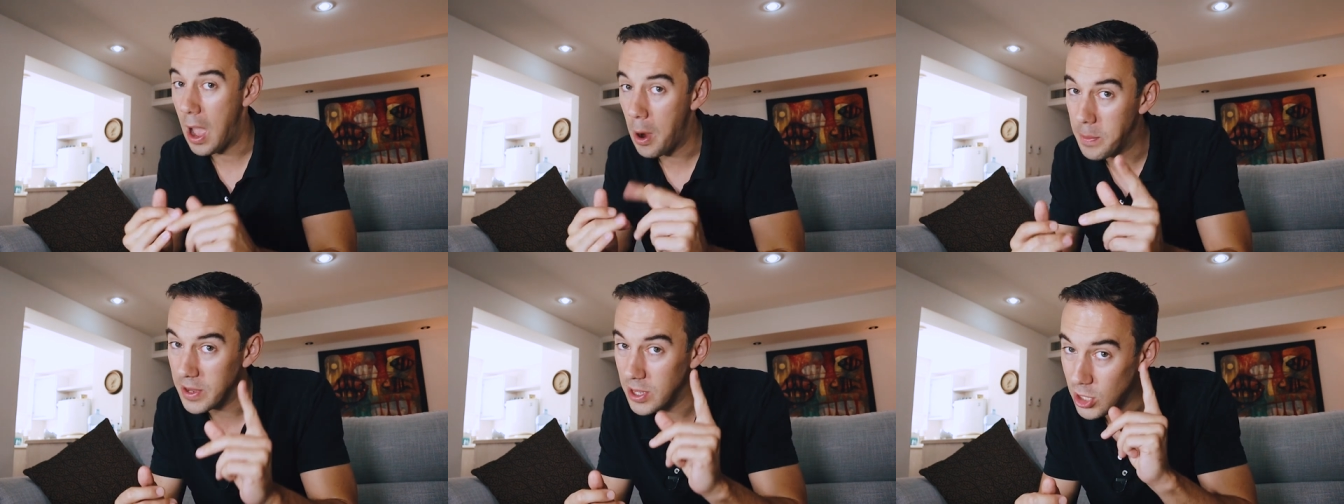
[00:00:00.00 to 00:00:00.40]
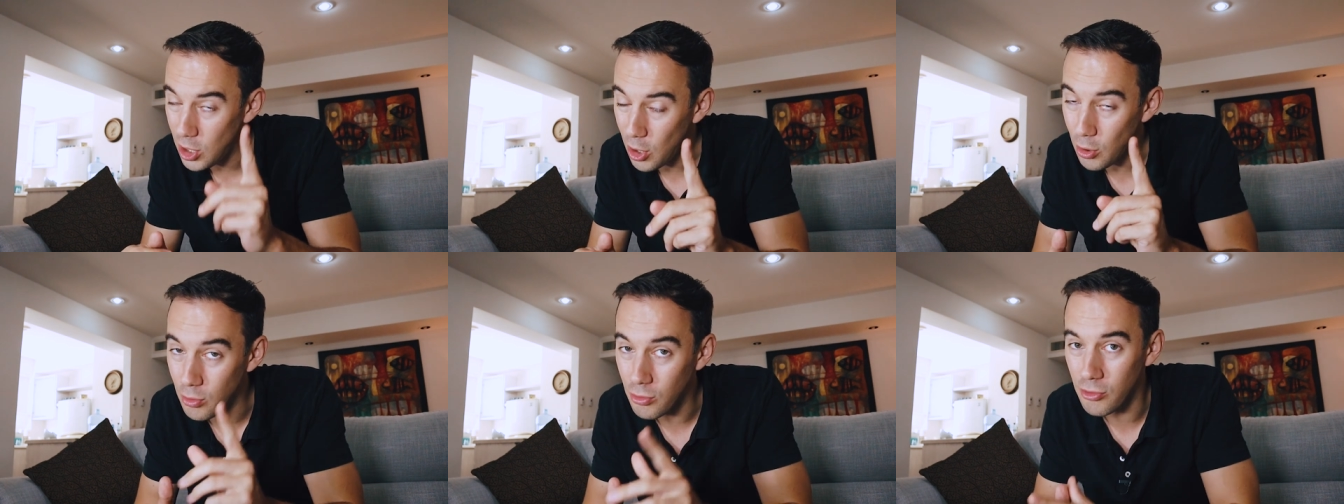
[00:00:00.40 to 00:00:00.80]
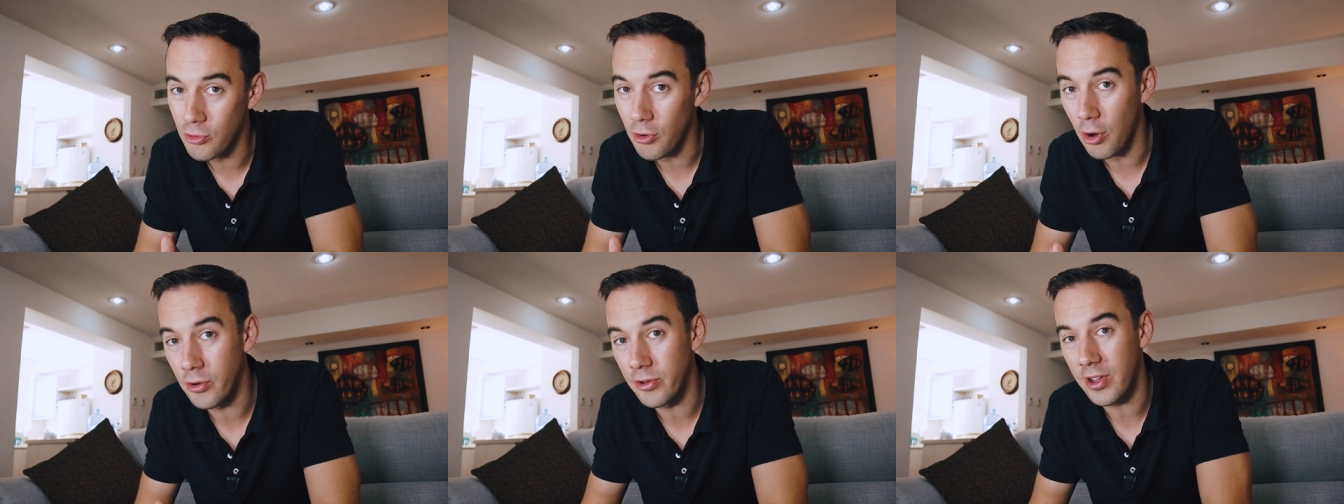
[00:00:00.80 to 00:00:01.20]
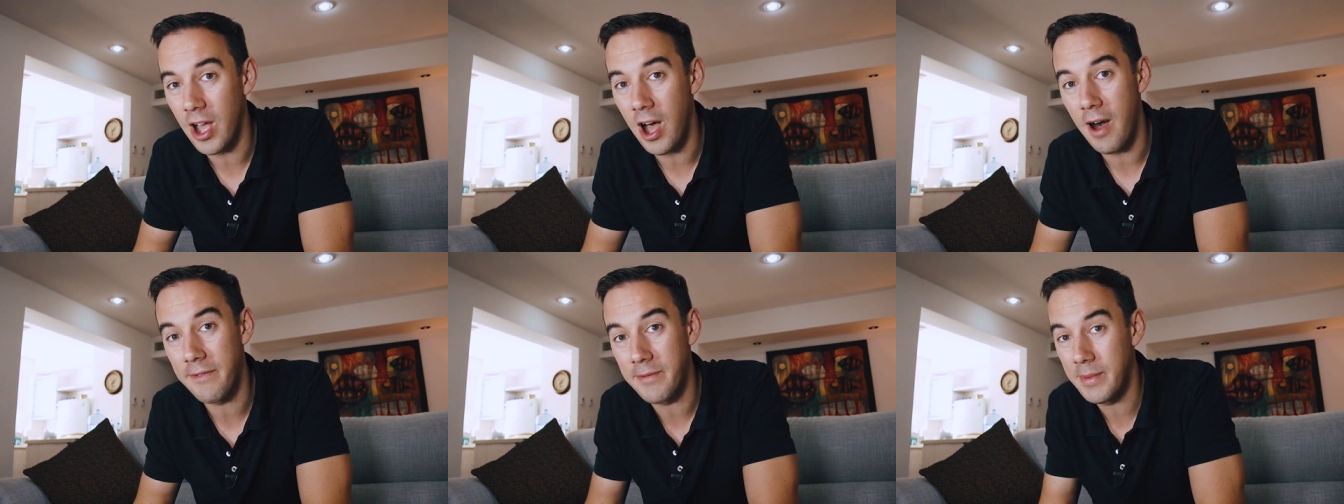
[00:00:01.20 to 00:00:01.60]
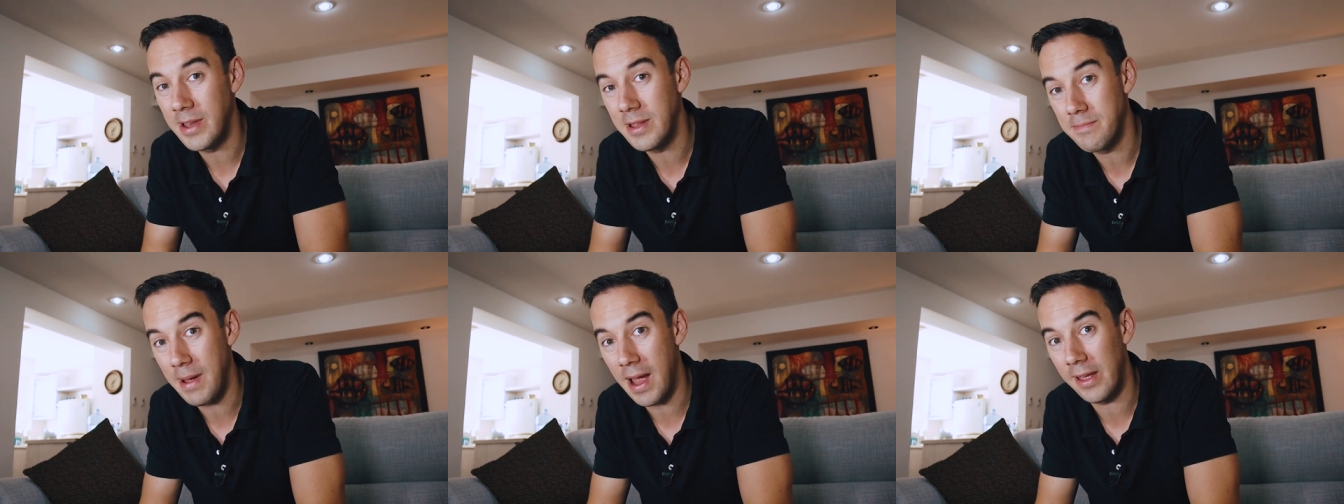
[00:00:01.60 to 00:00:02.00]
helping you grow to
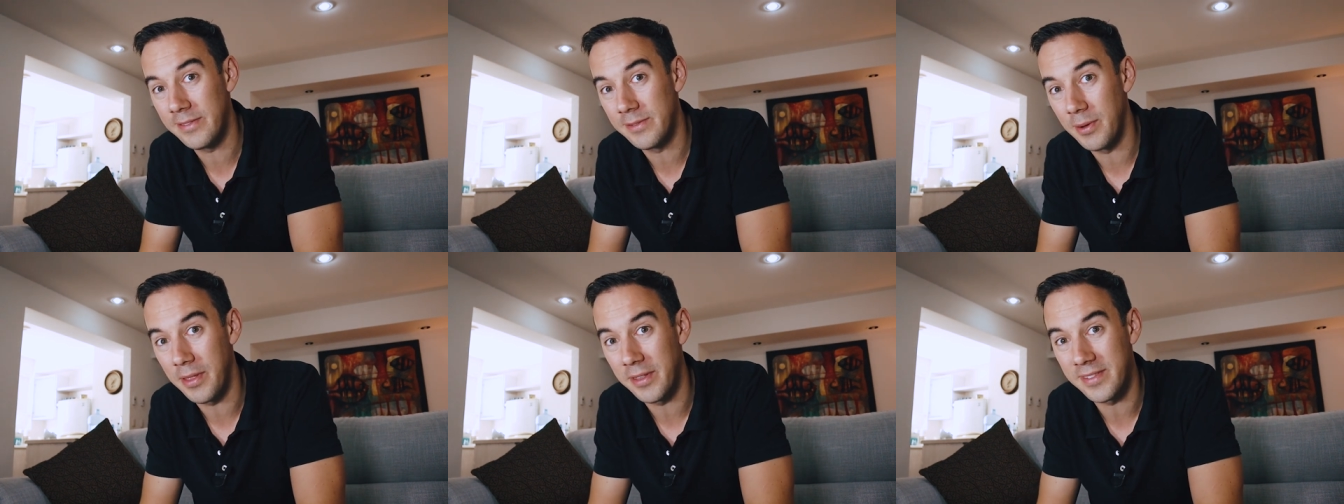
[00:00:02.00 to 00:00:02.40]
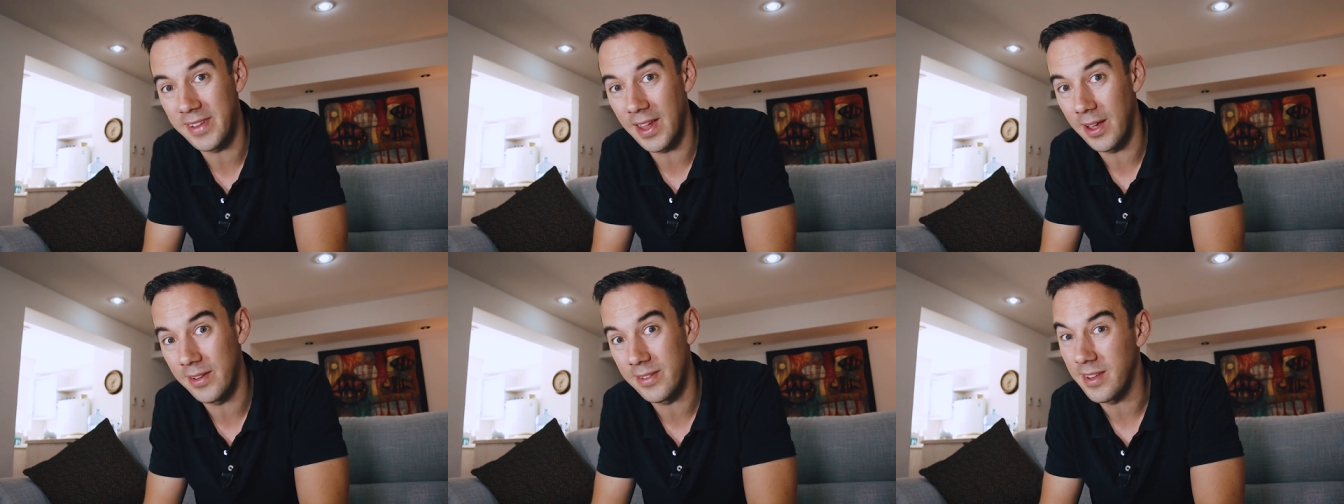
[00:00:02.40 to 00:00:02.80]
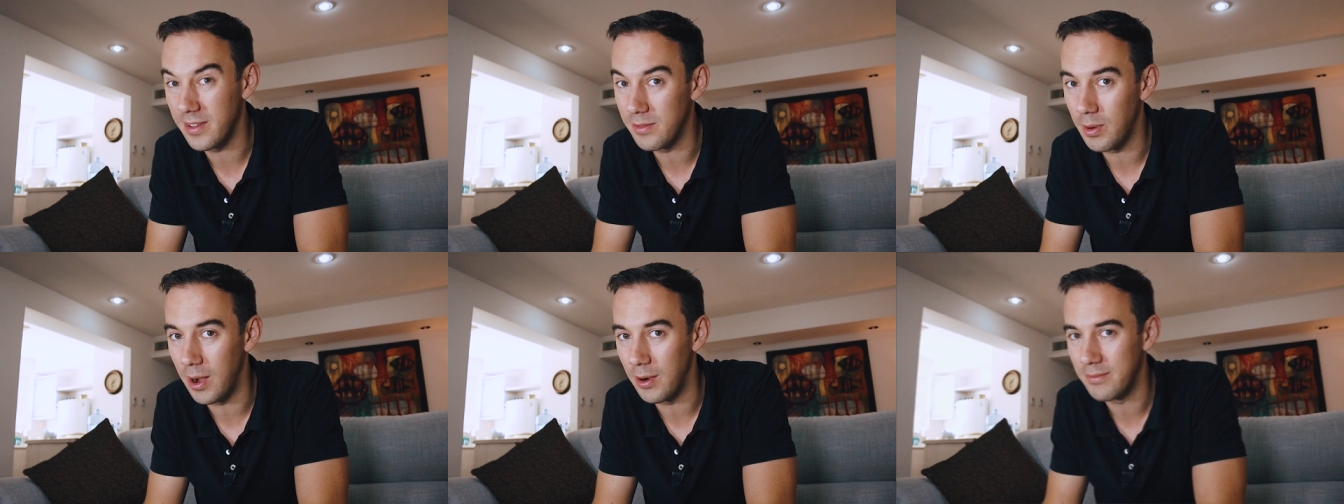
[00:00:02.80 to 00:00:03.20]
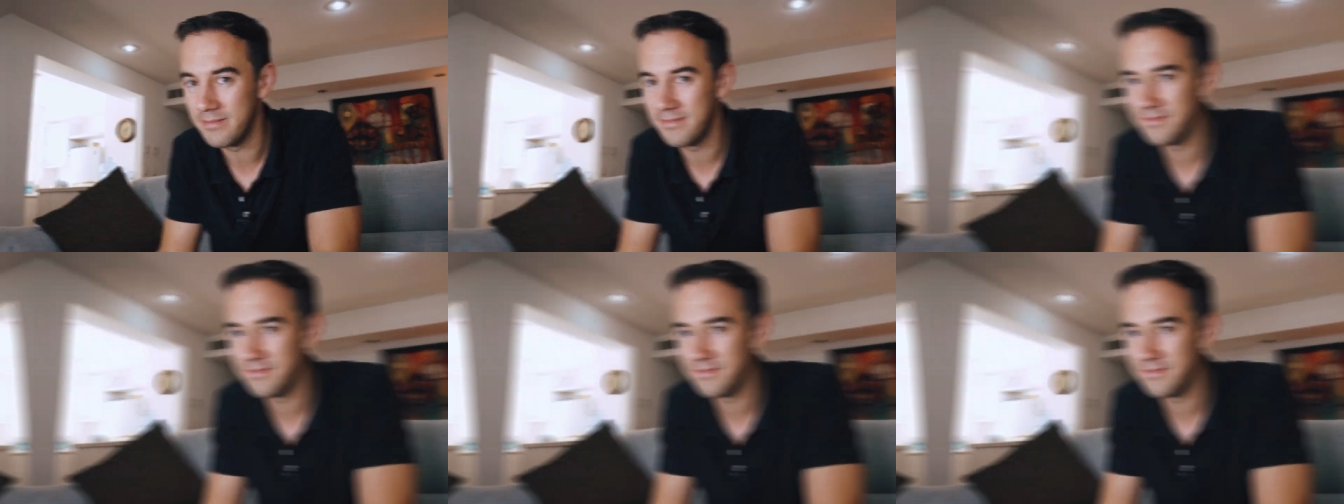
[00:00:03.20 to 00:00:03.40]
£500,000 worth of sales as well.